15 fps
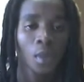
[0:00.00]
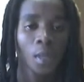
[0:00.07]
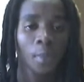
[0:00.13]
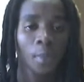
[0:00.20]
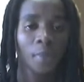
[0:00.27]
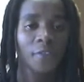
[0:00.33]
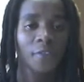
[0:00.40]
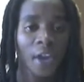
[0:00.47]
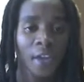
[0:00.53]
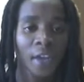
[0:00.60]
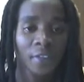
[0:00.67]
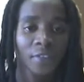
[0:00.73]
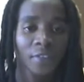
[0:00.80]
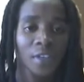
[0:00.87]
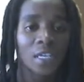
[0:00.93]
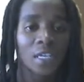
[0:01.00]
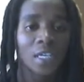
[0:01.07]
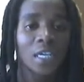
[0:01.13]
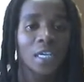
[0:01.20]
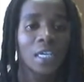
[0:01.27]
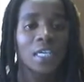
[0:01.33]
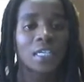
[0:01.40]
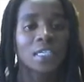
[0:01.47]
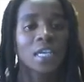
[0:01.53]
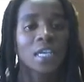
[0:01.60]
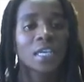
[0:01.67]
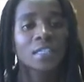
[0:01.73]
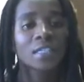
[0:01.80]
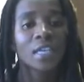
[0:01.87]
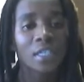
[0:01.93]
Number 5.
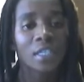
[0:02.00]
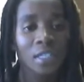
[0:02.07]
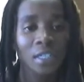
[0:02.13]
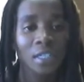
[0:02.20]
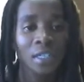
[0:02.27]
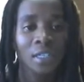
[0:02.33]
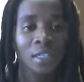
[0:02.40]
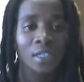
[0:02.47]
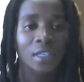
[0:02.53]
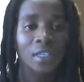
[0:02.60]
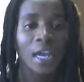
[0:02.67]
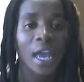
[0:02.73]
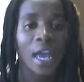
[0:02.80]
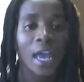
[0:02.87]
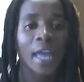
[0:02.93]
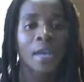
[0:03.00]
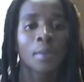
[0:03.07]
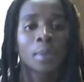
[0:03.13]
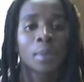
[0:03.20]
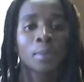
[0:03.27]
Citation and